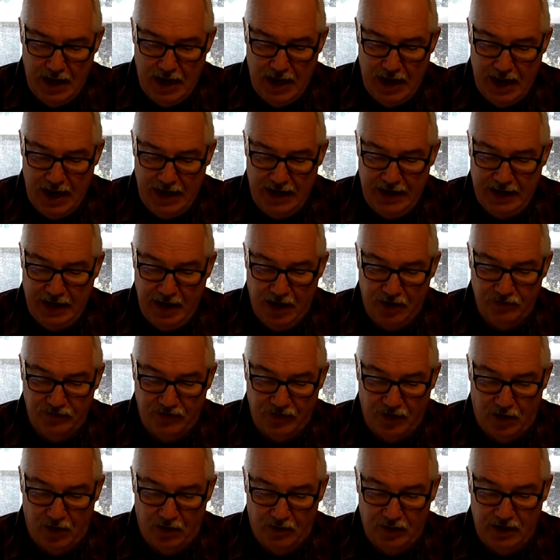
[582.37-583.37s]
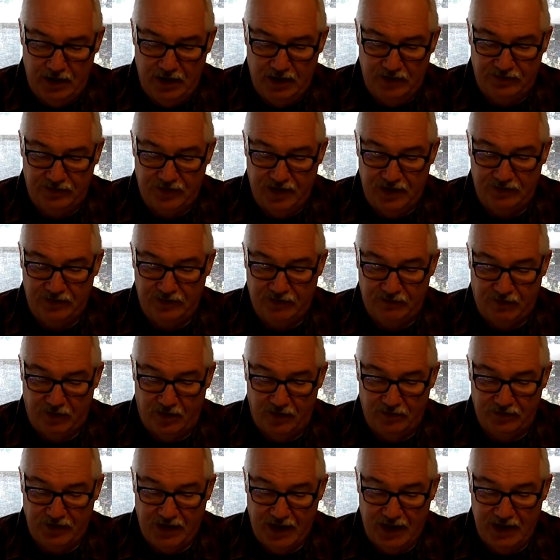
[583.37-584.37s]
And it goes on and it says in
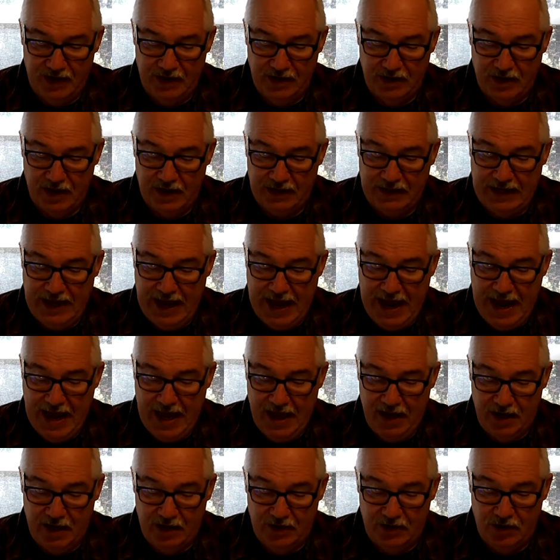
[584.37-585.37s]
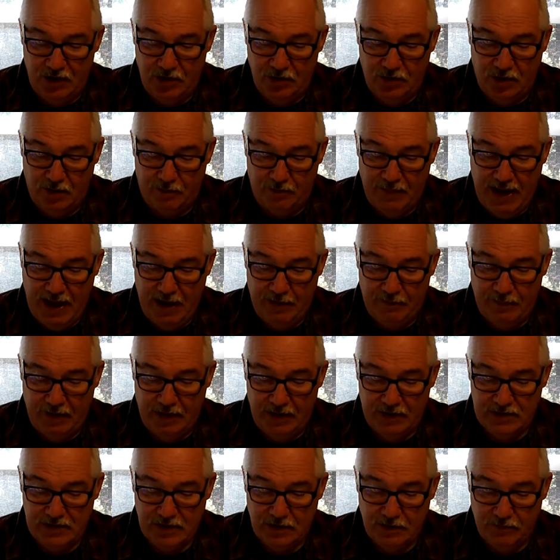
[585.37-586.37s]
verse 8, again, a new
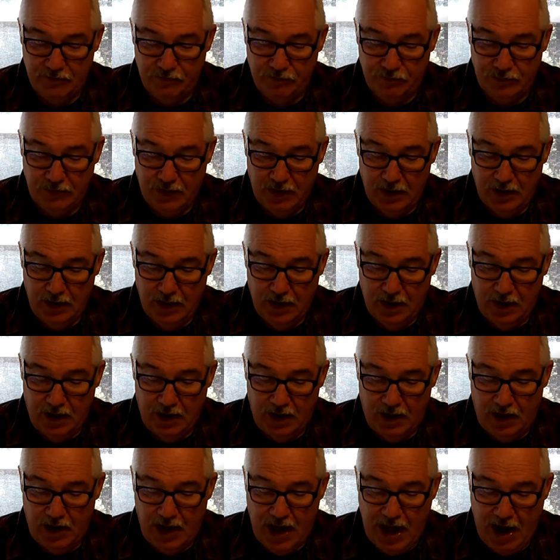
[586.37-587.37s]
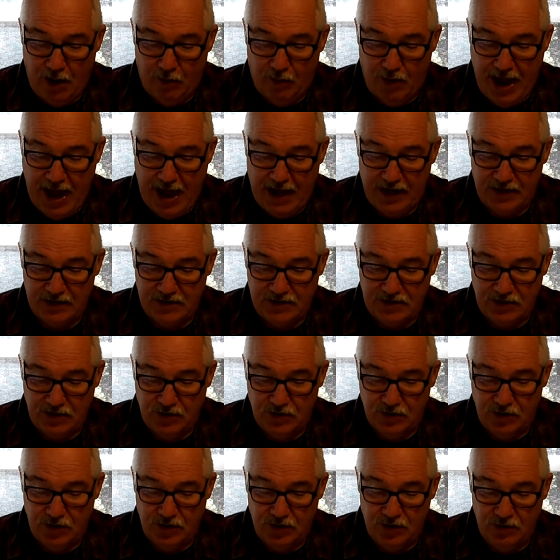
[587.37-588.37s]
commandment uh, I write unto
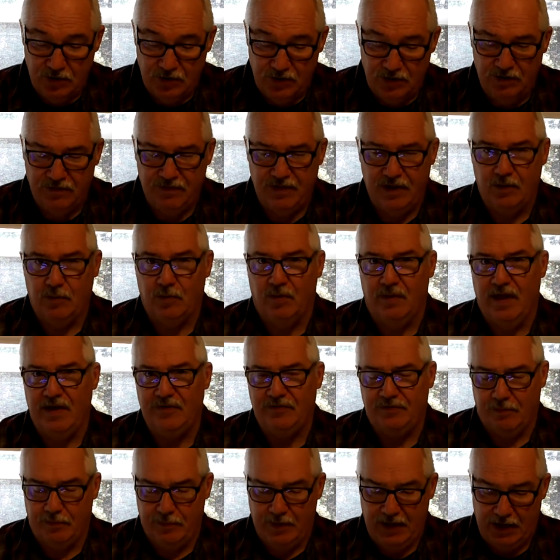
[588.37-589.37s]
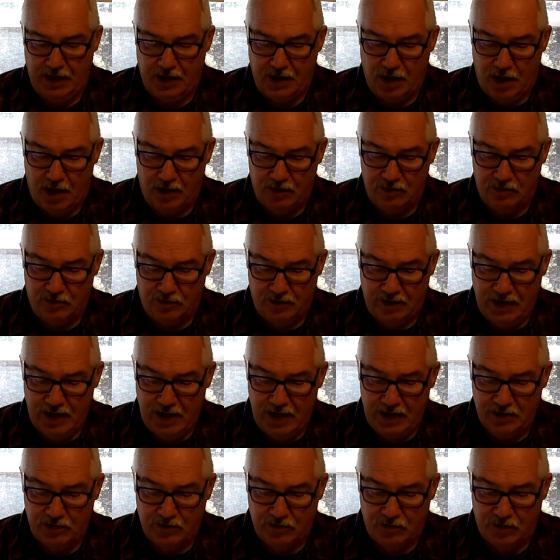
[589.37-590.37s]
you. And you think, well, that's a bit
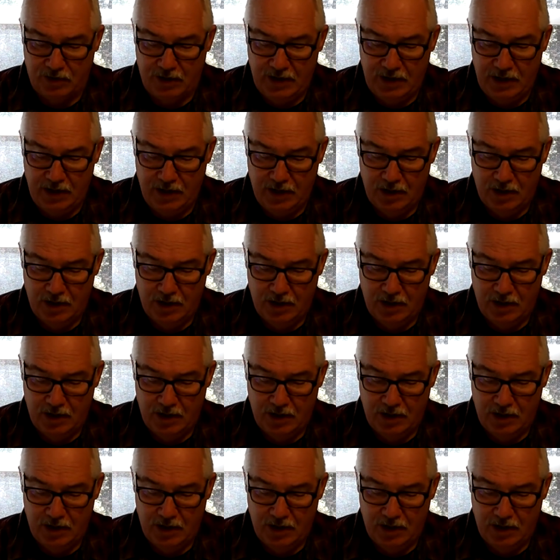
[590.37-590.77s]
contradictory.